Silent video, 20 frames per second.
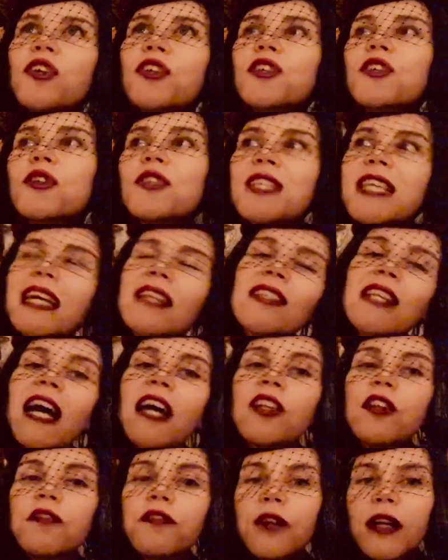you could say it's
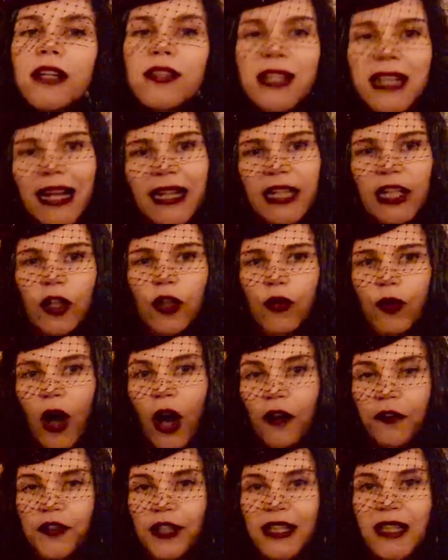kind of a slightly
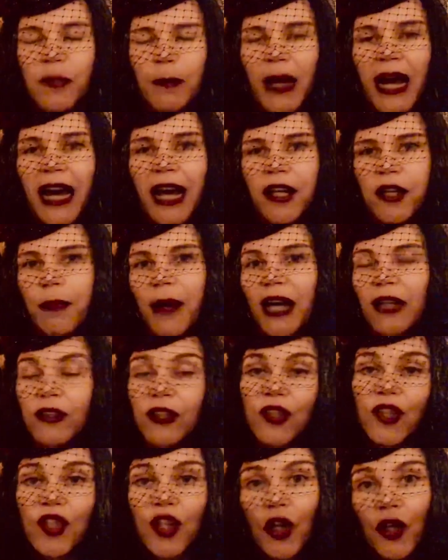craft inspired about
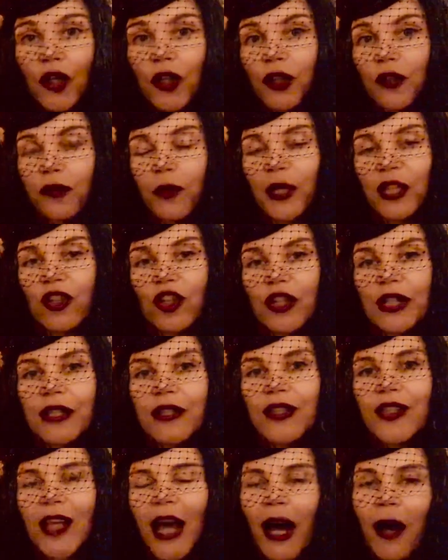the circle of
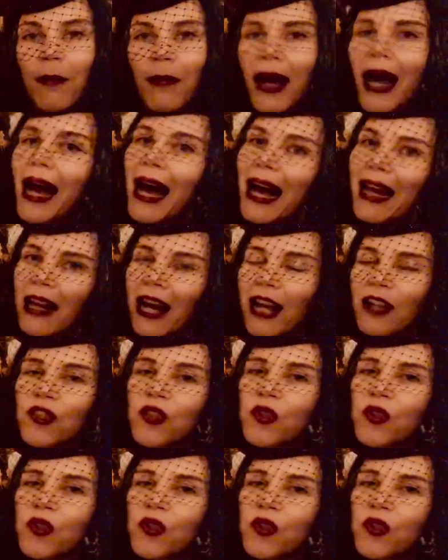witches um, at high